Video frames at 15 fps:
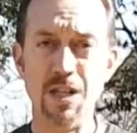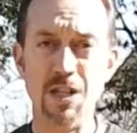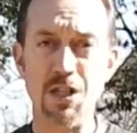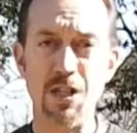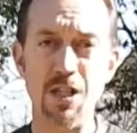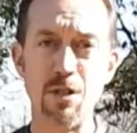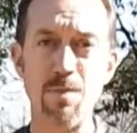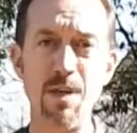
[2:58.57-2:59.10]

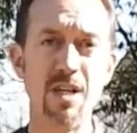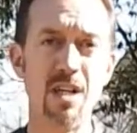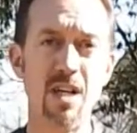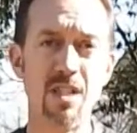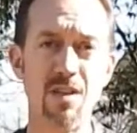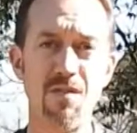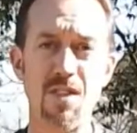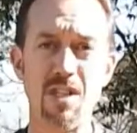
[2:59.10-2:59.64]
just
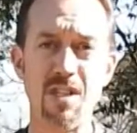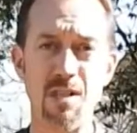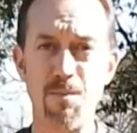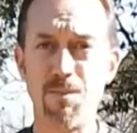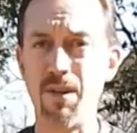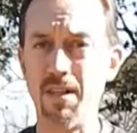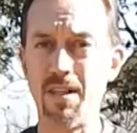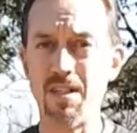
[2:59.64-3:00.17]
because of the
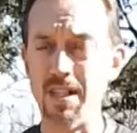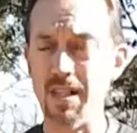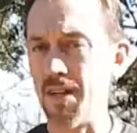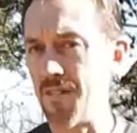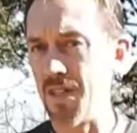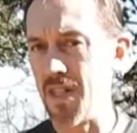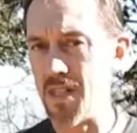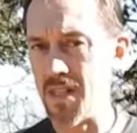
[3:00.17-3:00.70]
simplicity
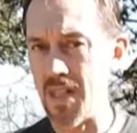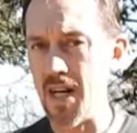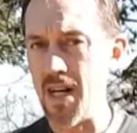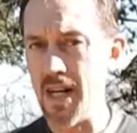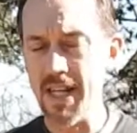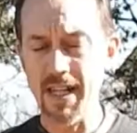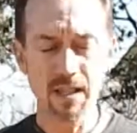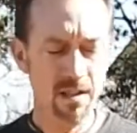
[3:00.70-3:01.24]
of the
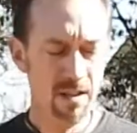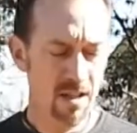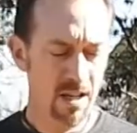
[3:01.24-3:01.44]
design,